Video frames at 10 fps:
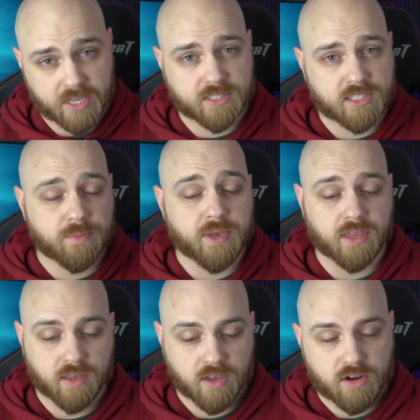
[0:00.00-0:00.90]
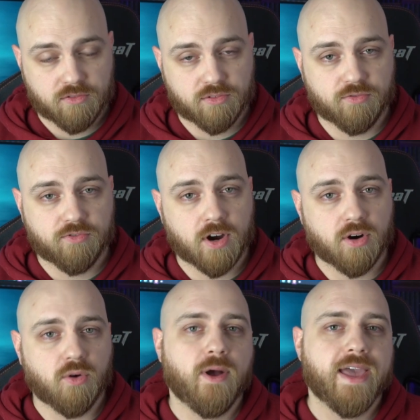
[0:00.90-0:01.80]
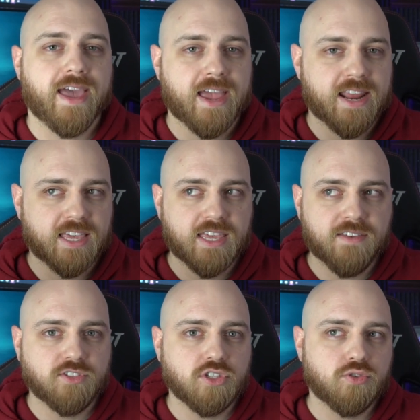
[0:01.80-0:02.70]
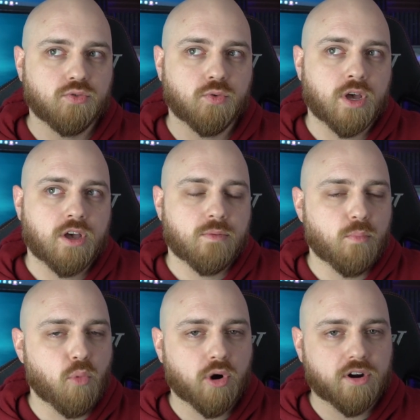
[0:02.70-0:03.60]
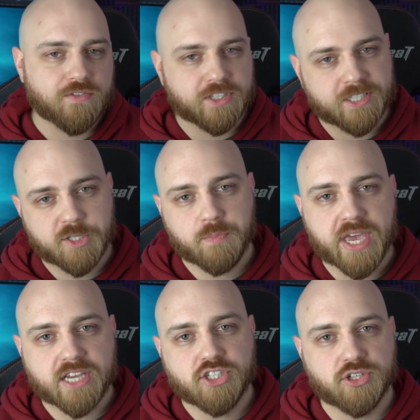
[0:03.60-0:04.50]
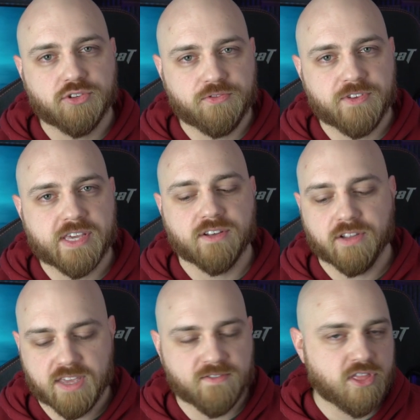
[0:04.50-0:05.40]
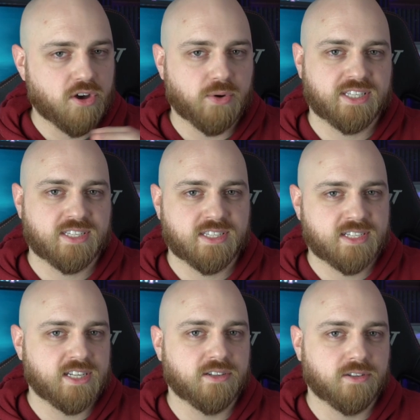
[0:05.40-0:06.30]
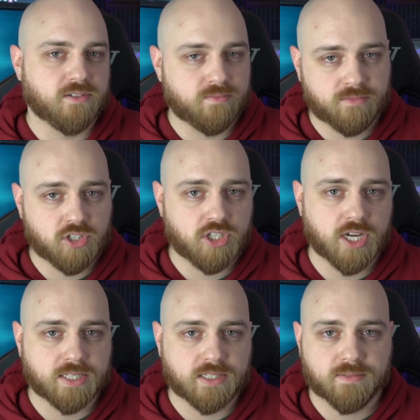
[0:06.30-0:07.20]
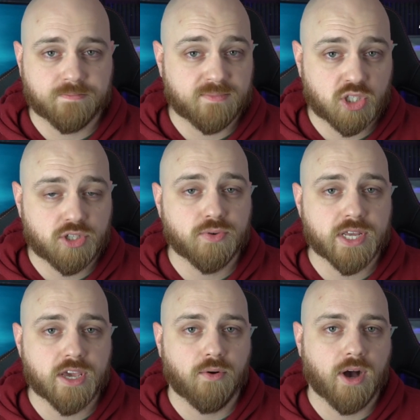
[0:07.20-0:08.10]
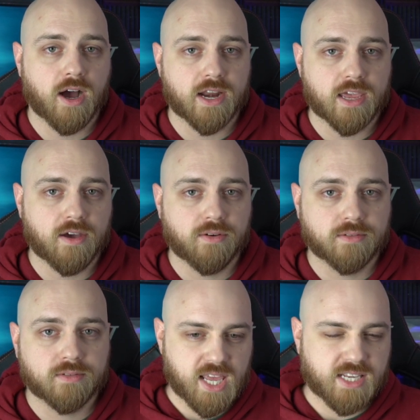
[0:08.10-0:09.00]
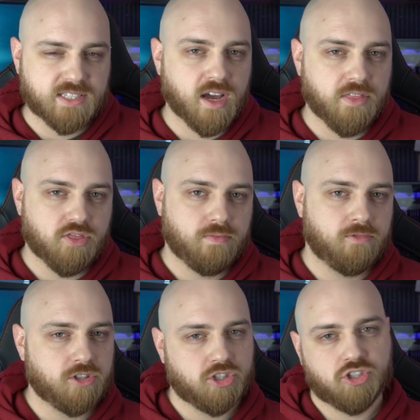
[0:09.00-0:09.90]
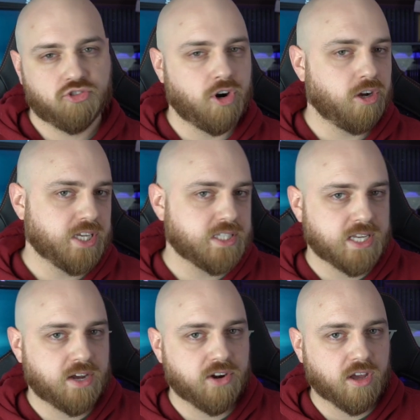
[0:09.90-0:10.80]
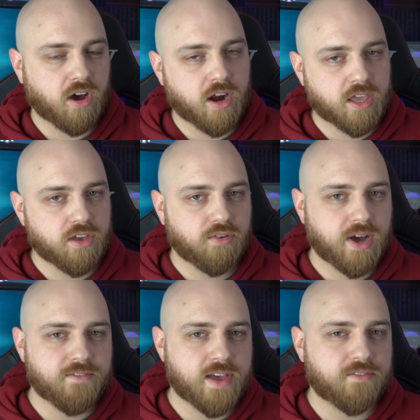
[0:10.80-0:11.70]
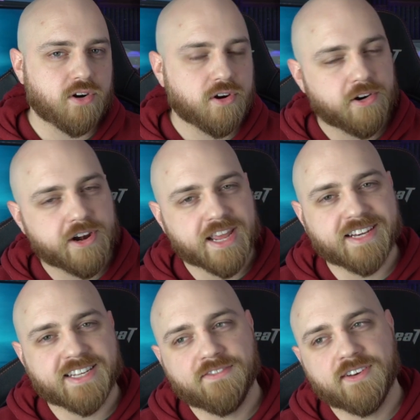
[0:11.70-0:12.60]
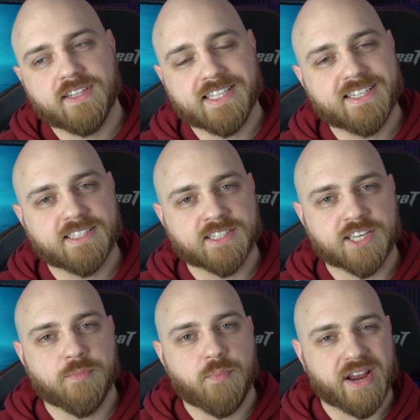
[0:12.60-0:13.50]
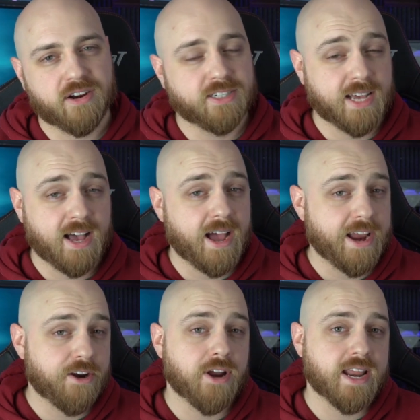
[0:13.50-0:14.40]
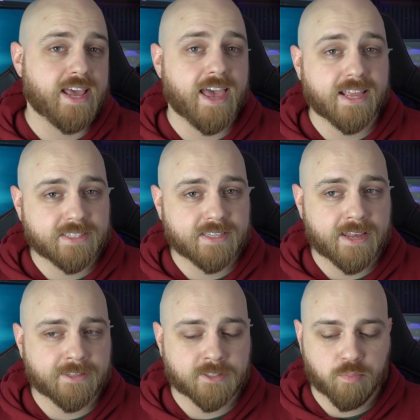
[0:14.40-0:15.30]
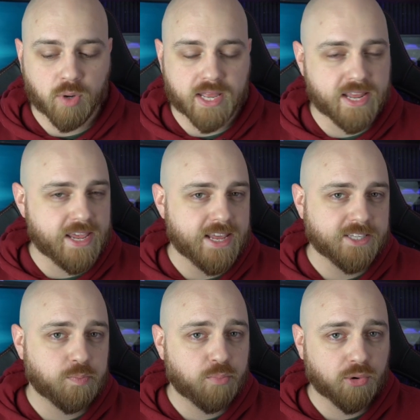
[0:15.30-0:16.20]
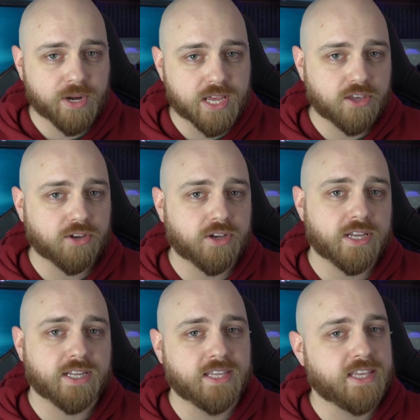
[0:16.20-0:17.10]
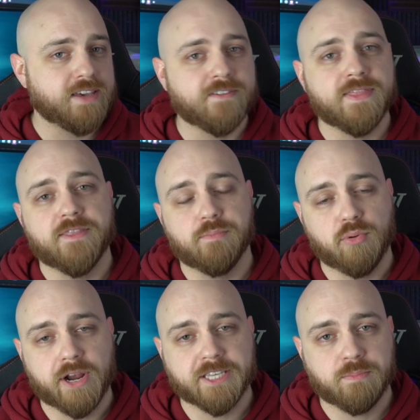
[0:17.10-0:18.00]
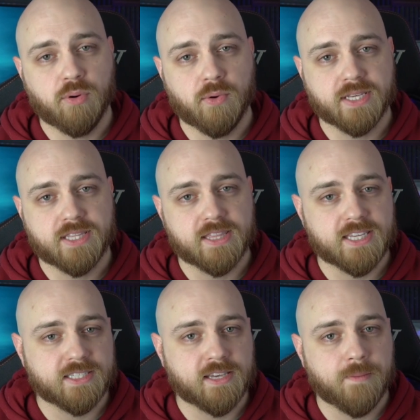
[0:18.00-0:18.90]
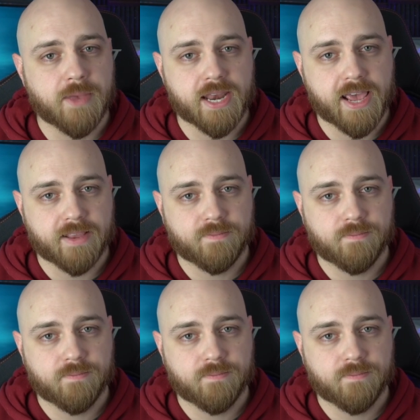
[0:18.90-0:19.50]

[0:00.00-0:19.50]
it's coming from far away, and it gives you more of a spatial feel, even though it's still just studio audio. It's not the strongest sounding audio I've ever heard. It definitely doesn't compare to higher end headsets, but it is pretty good given the price point that these come in at.